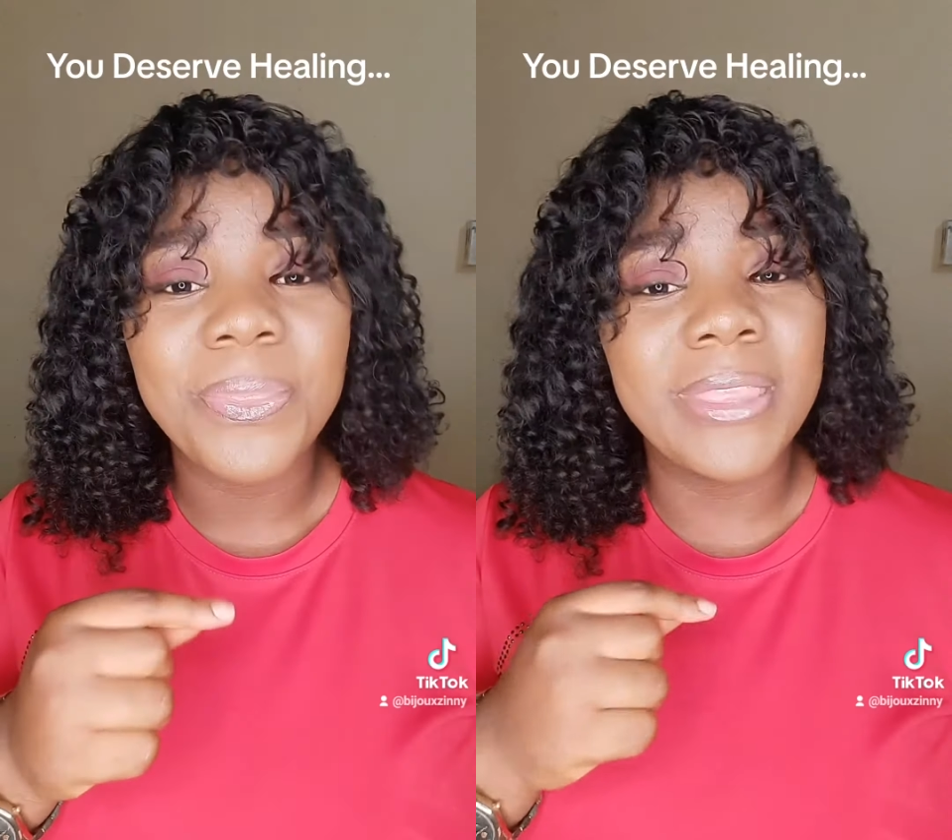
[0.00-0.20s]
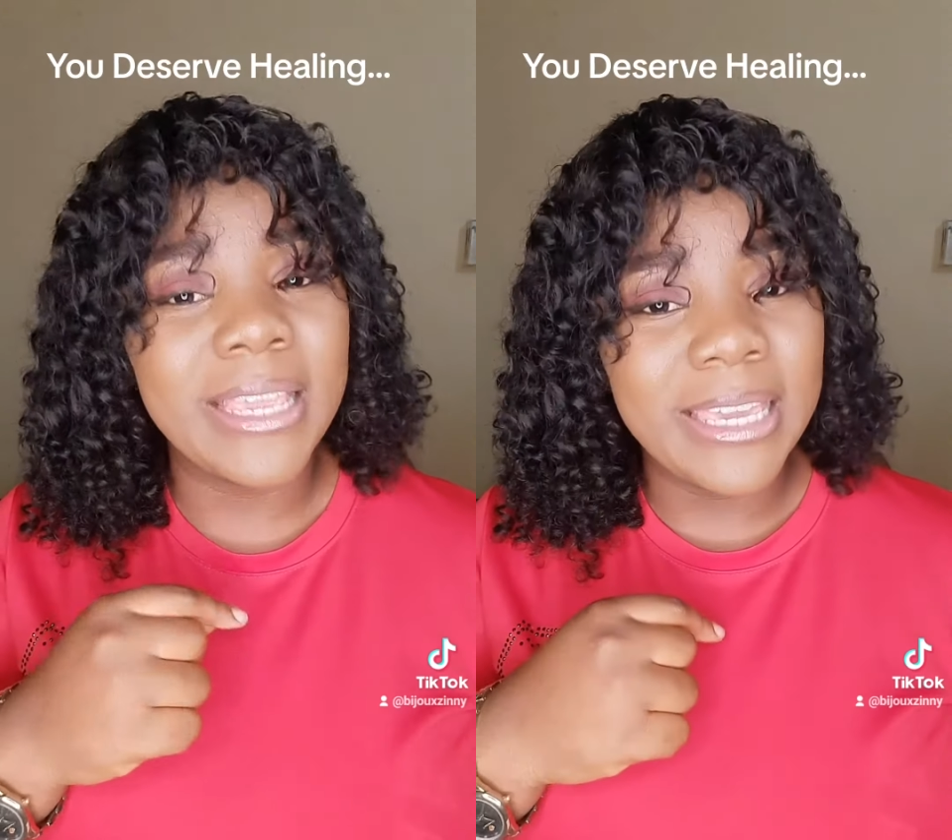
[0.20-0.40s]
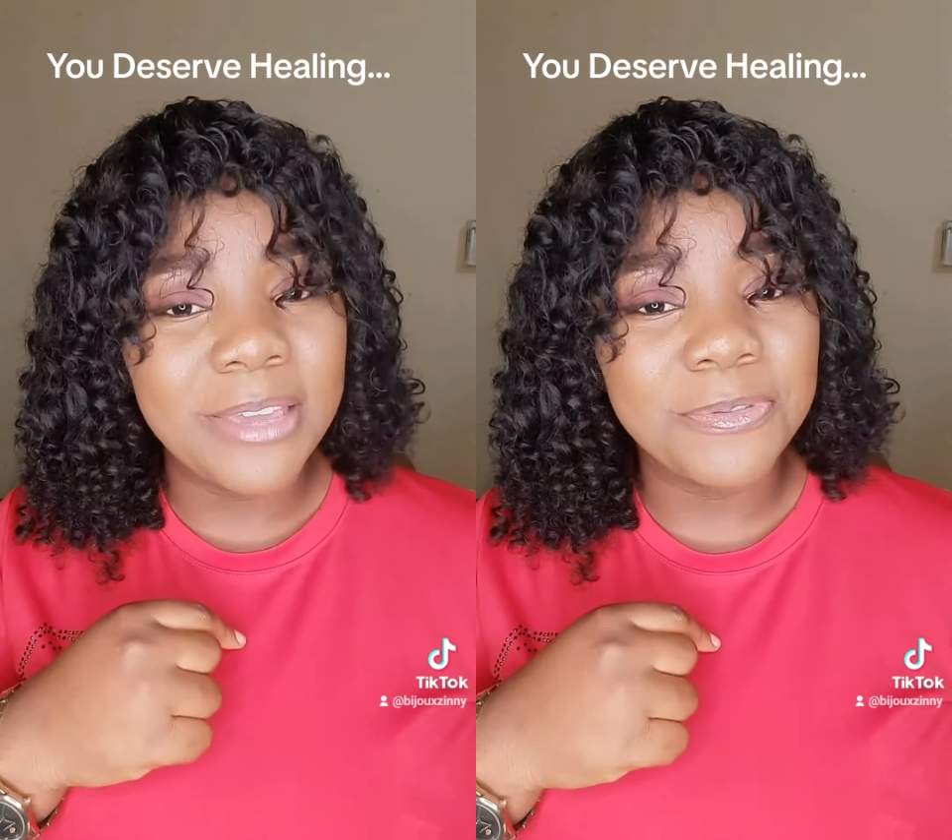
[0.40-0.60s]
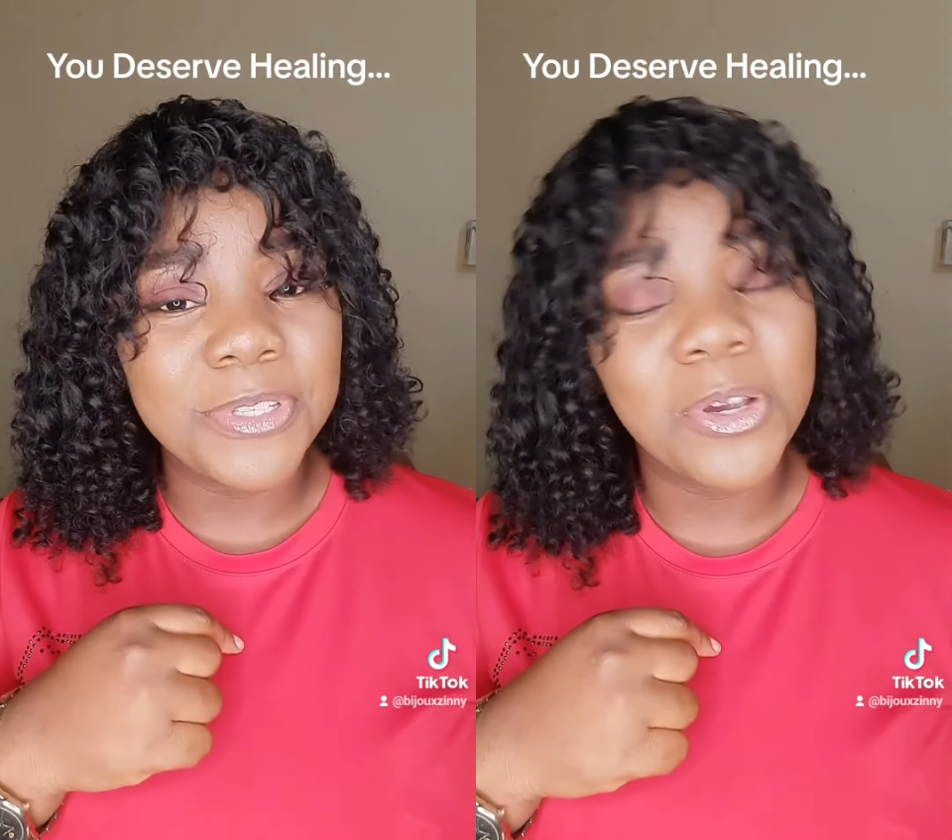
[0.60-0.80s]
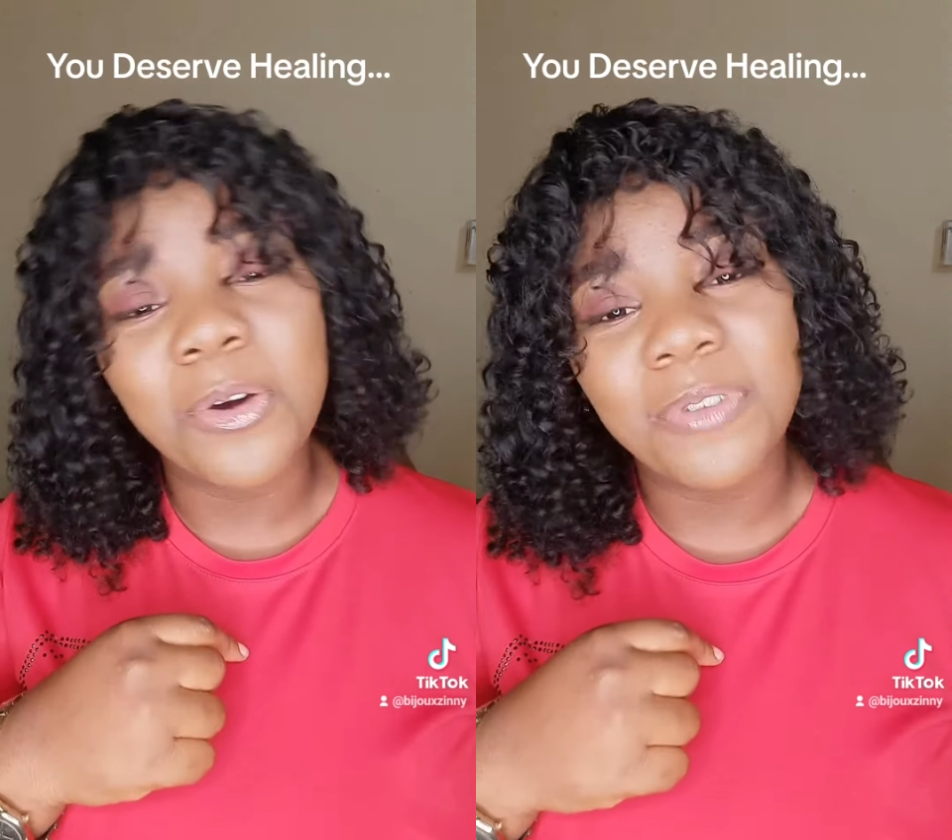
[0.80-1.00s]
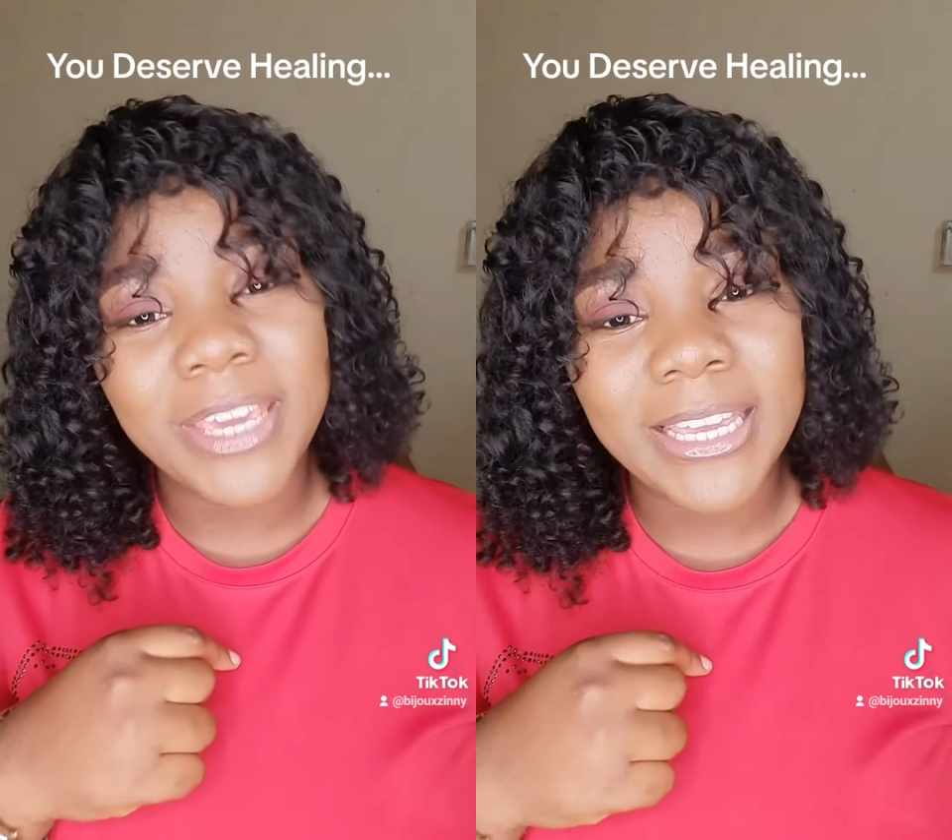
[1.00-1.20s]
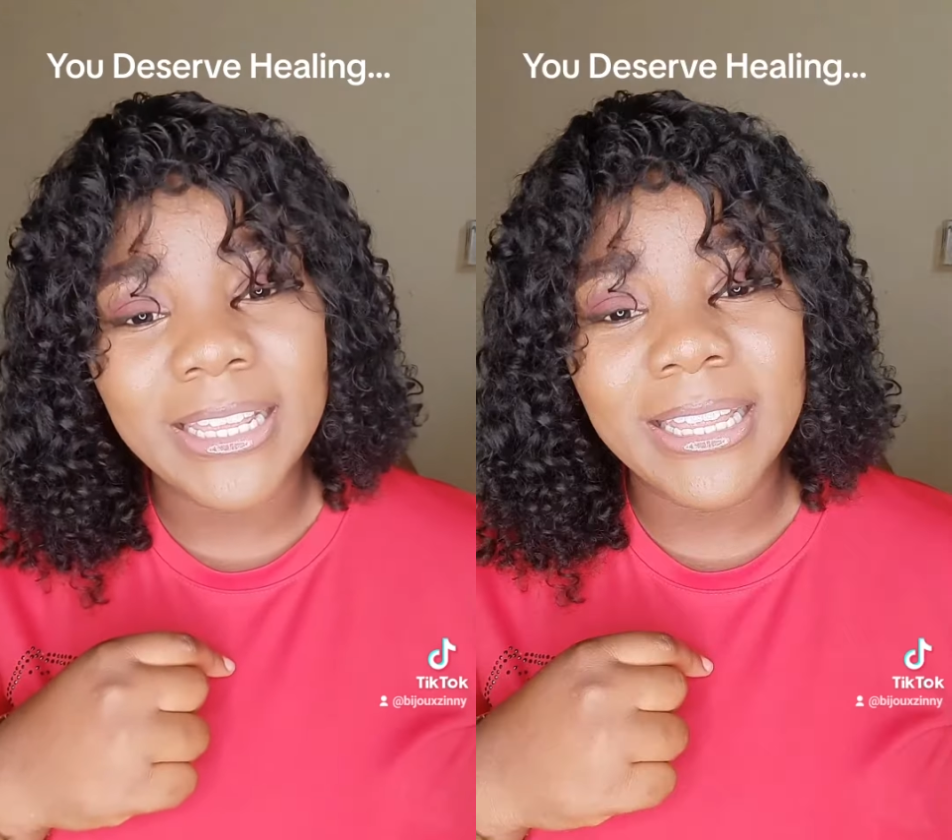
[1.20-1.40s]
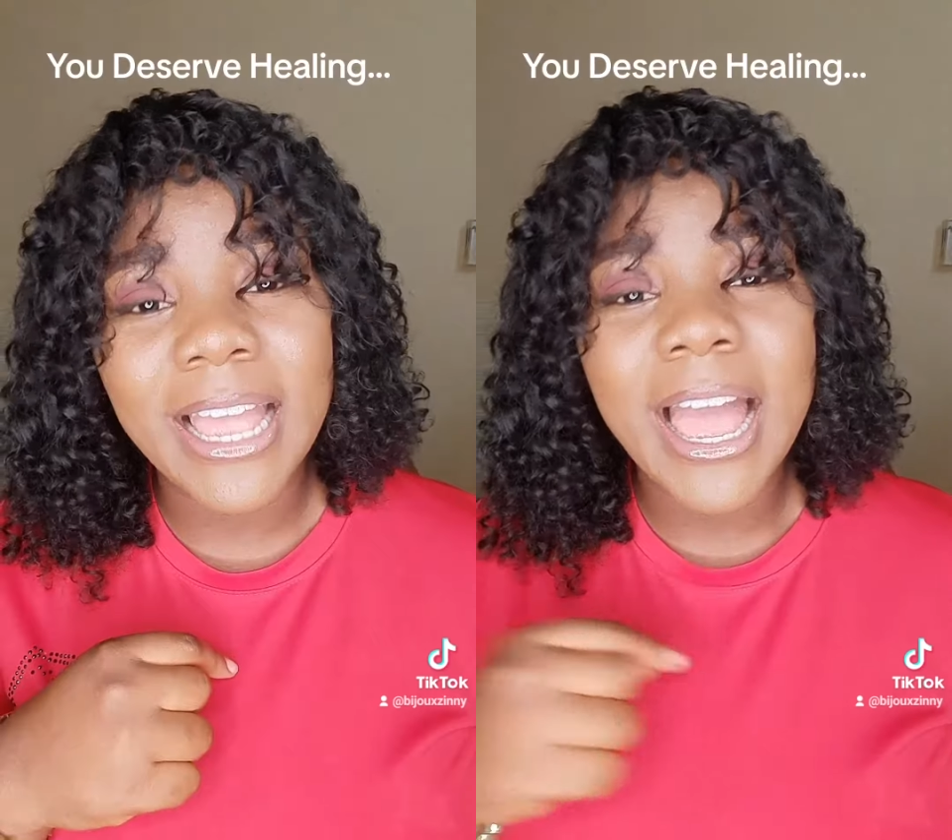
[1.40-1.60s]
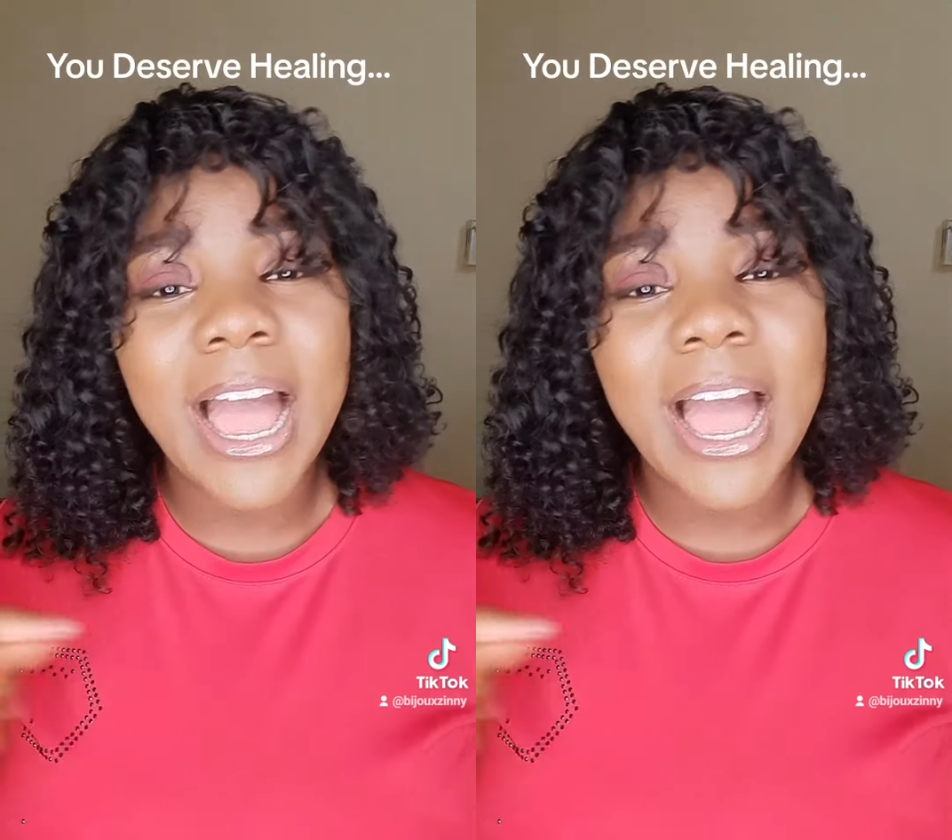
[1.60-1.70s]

the gift of healing.